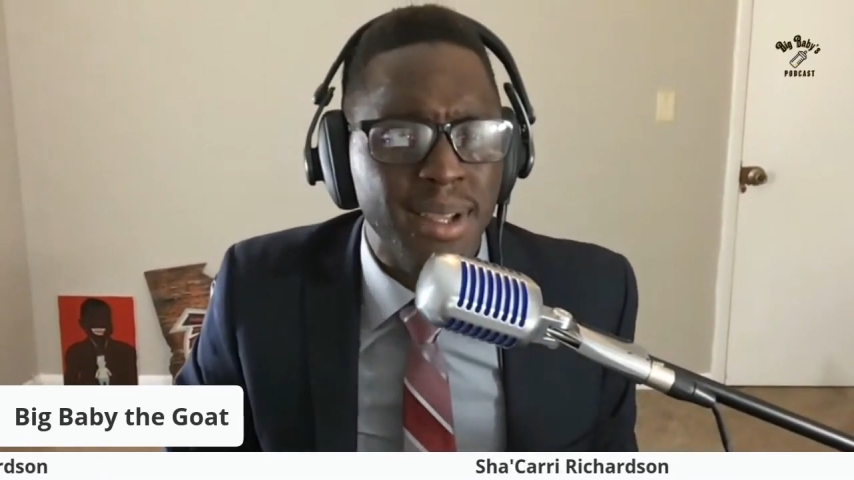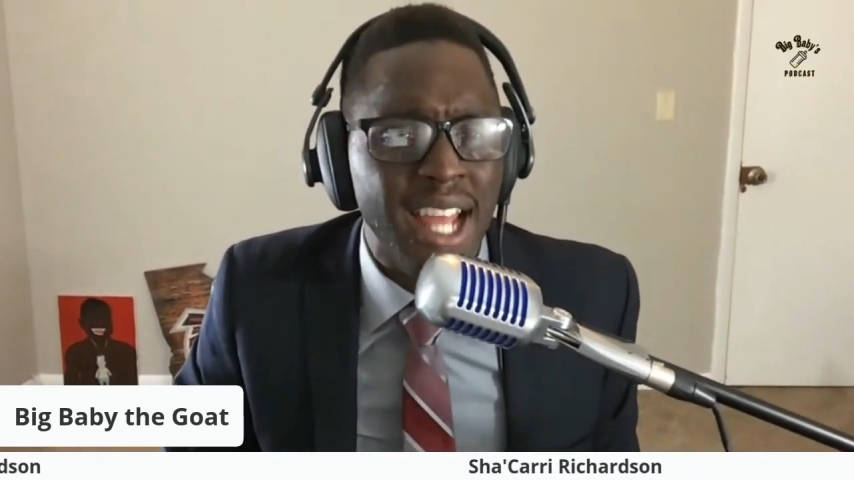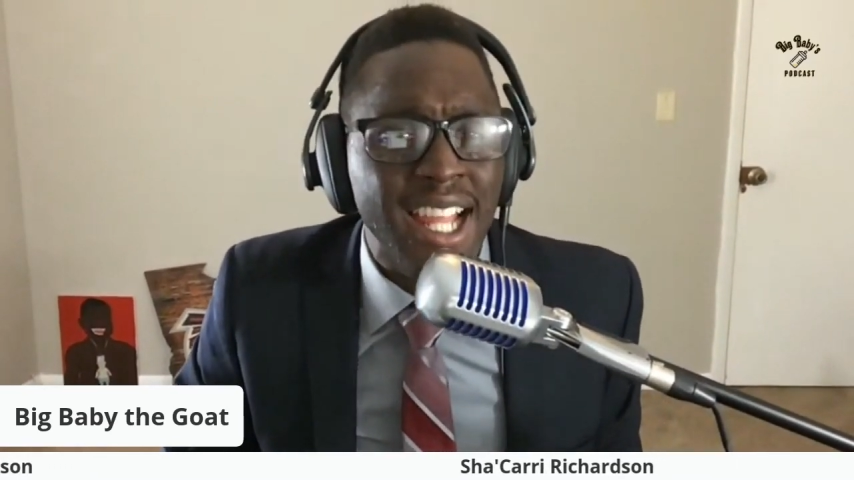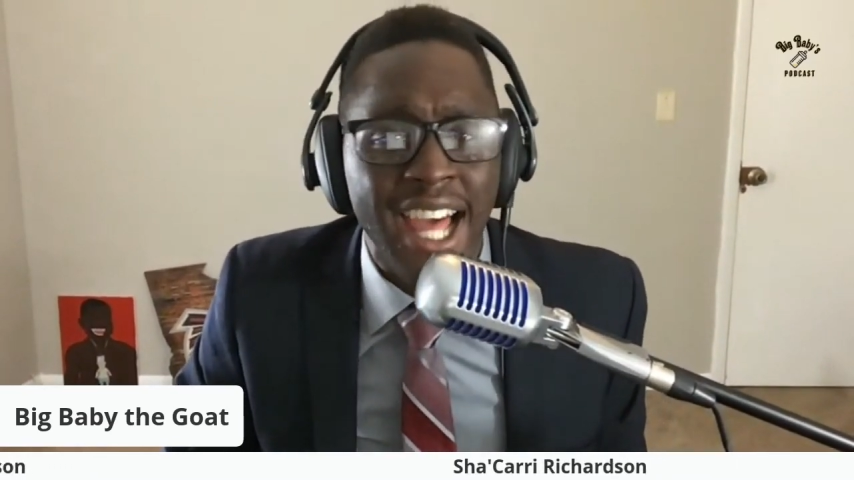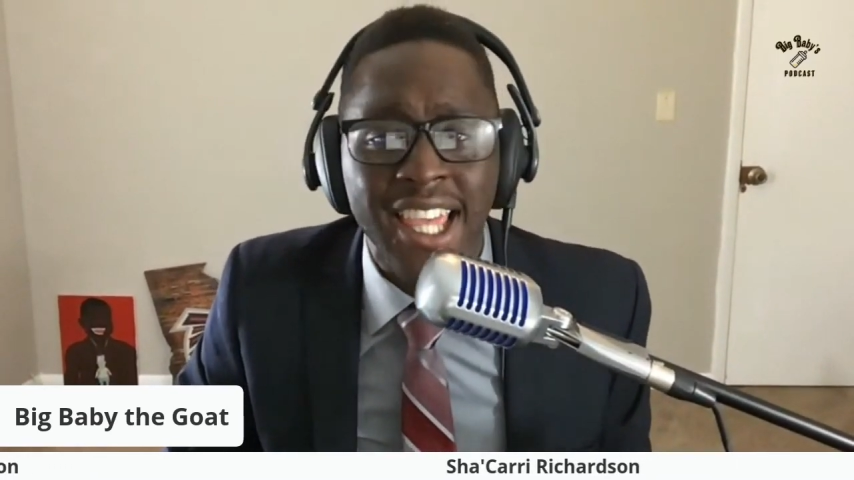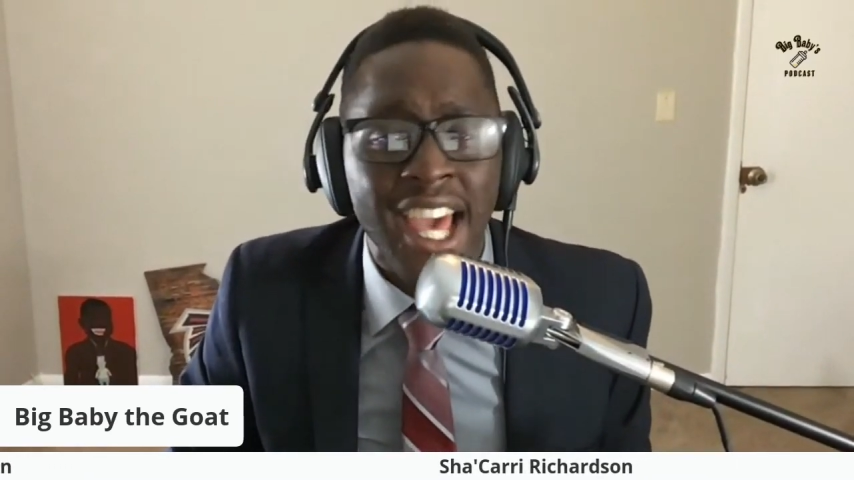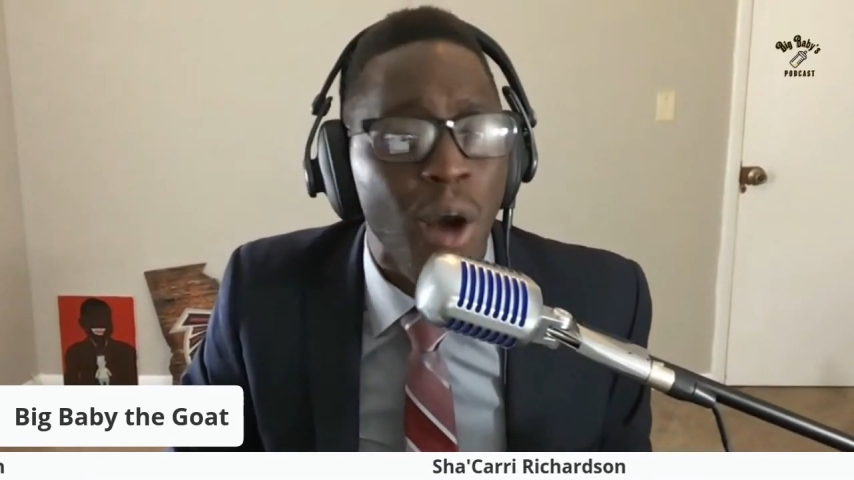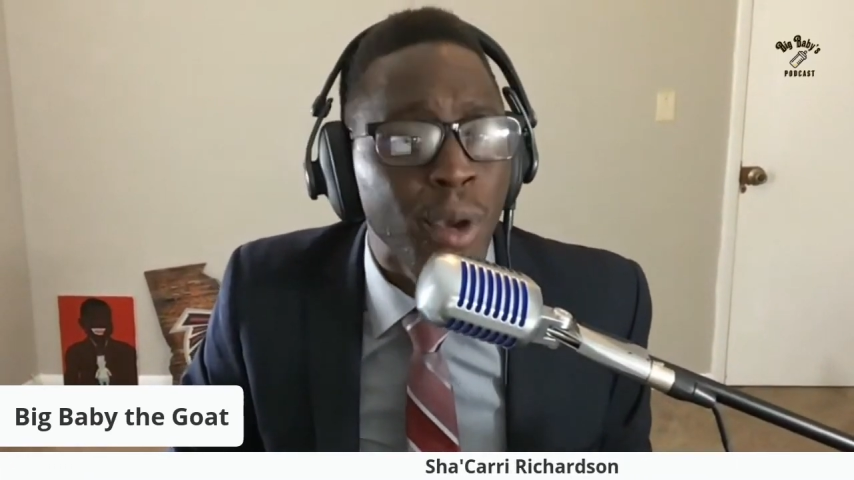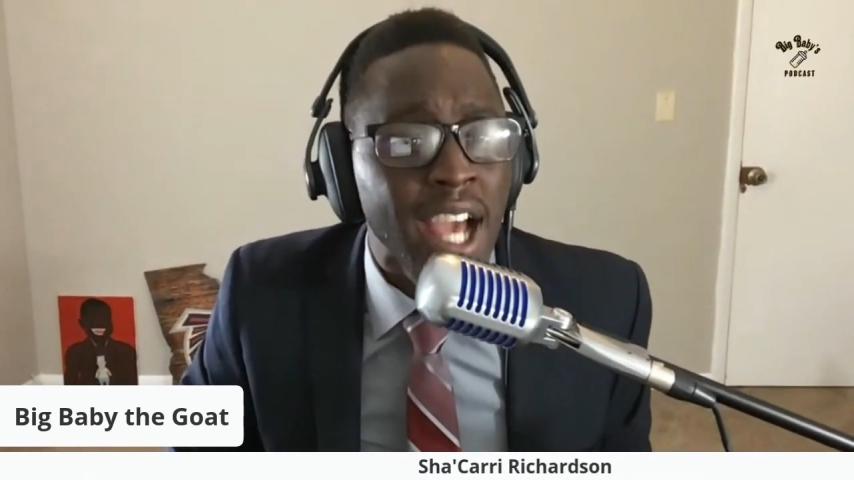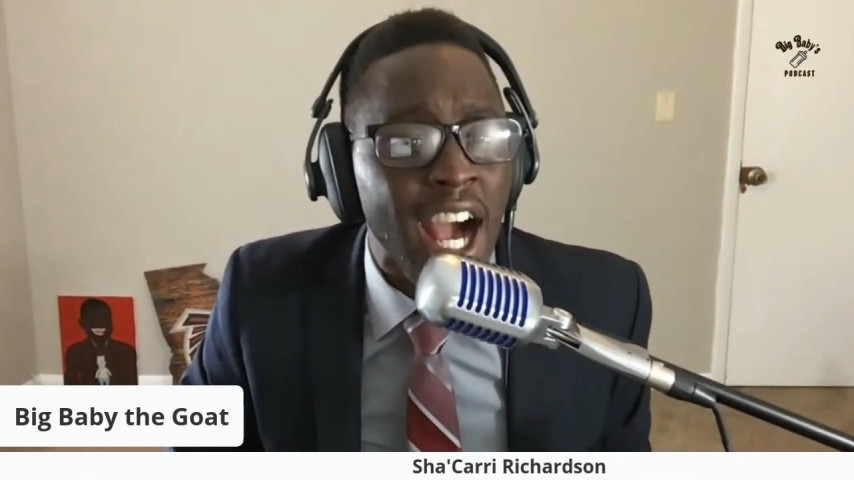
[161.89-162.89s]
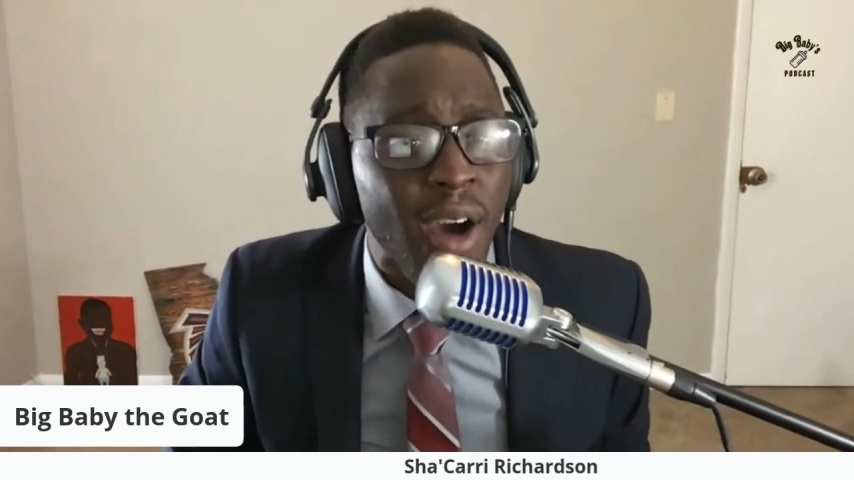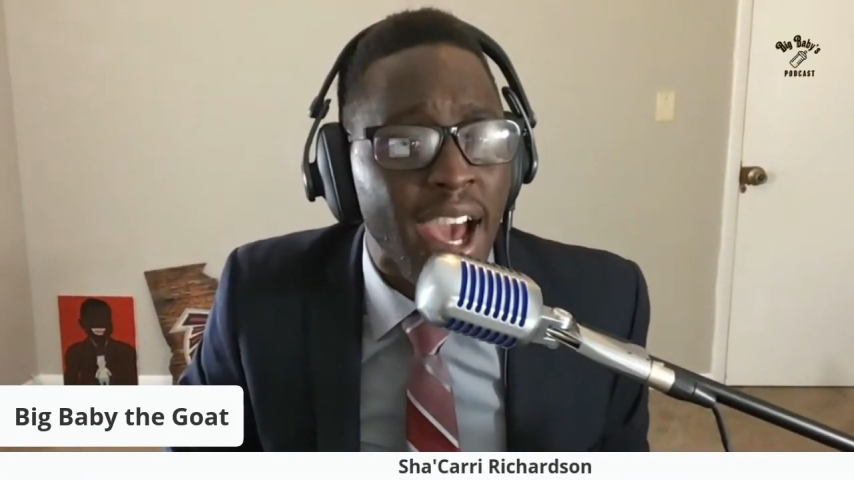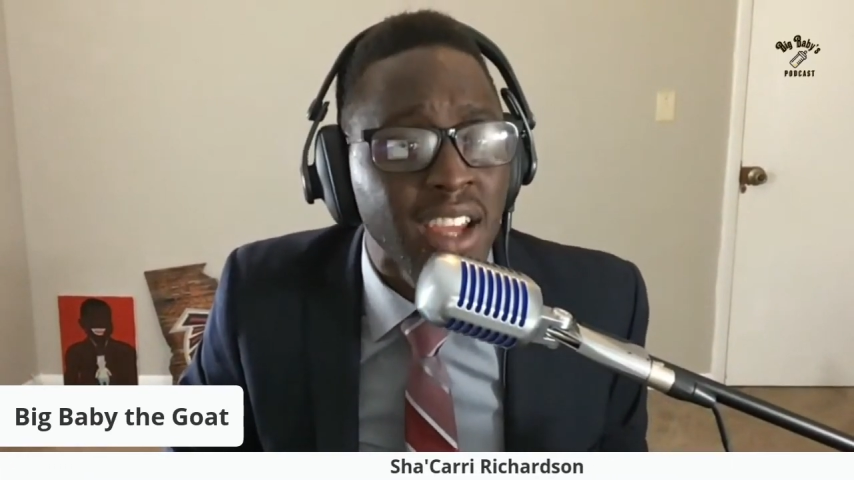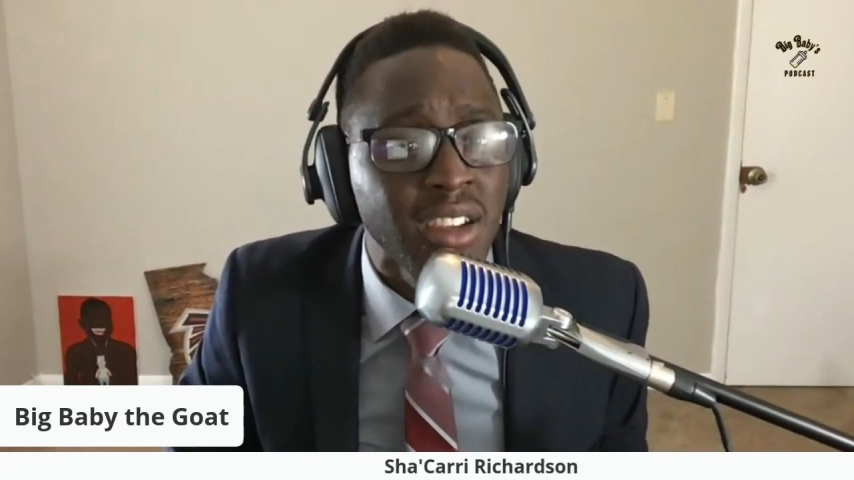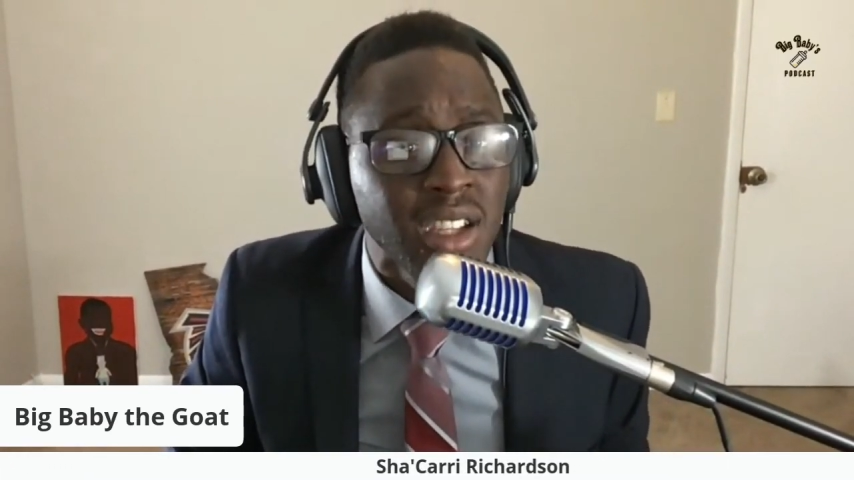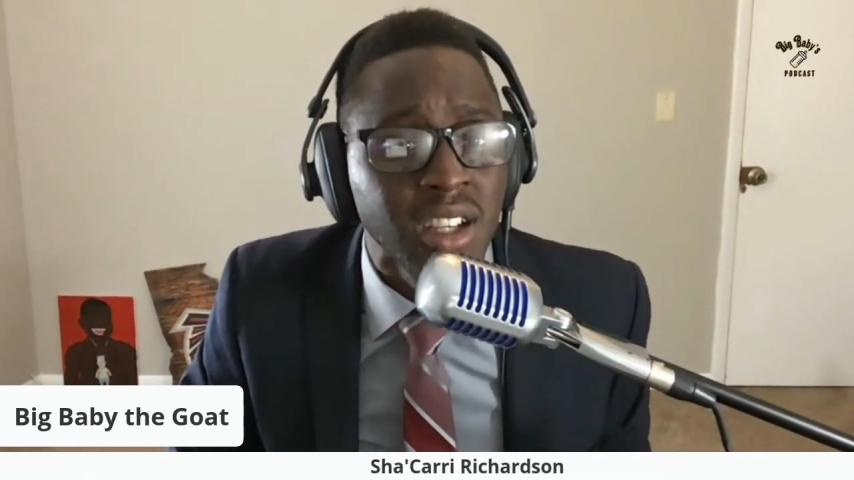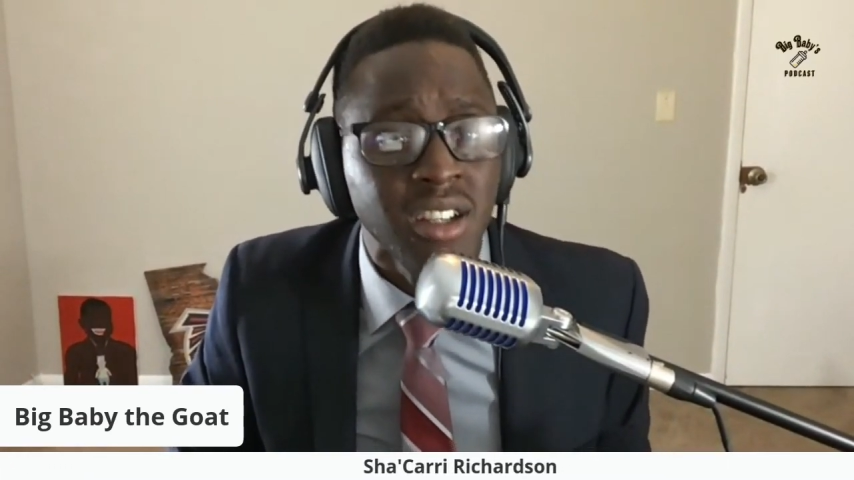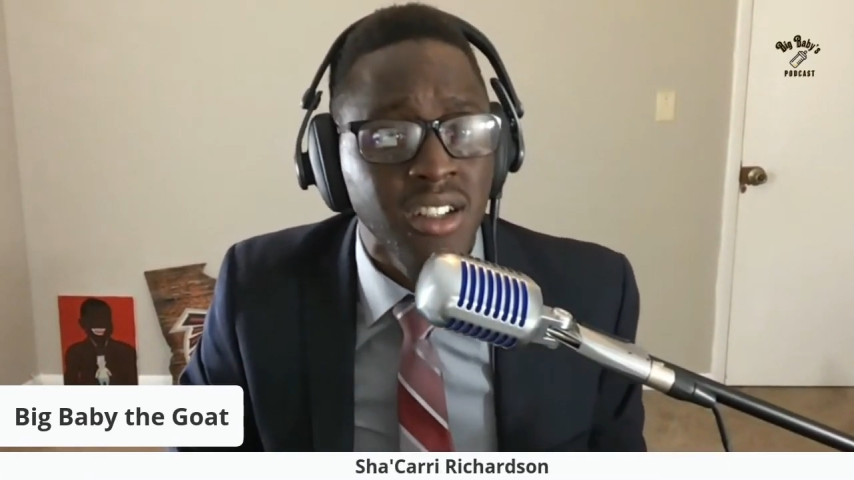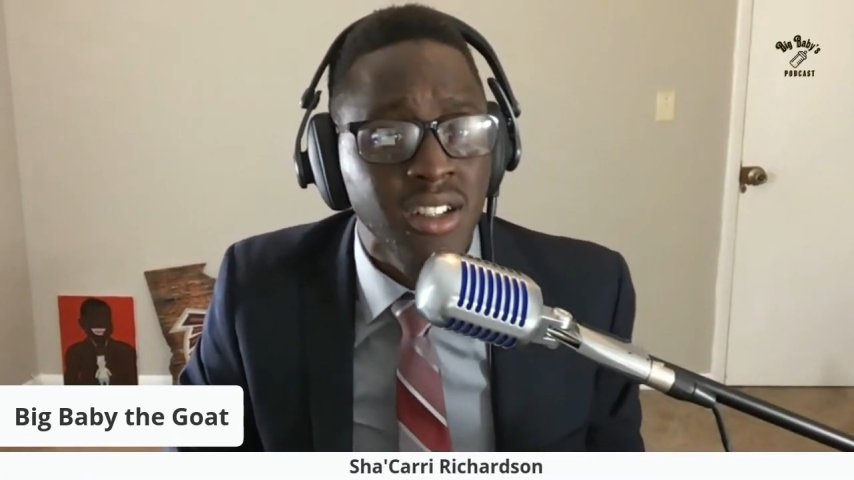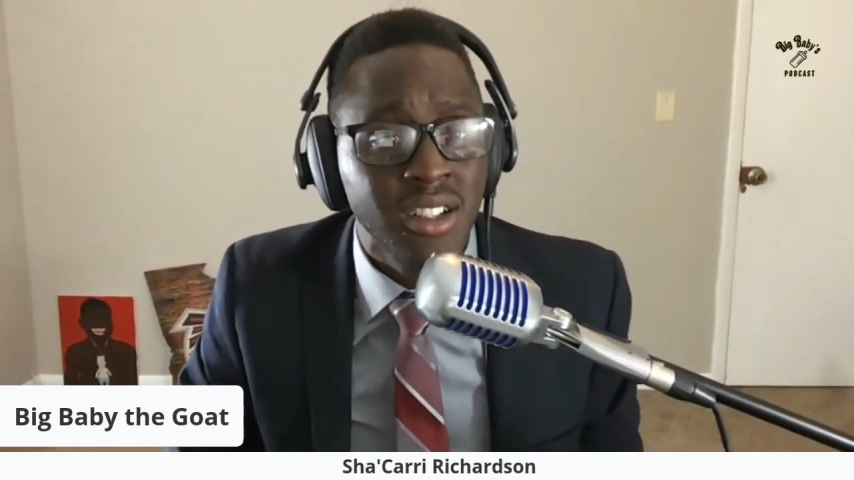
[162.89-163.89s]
They like, yeah, we all haters here.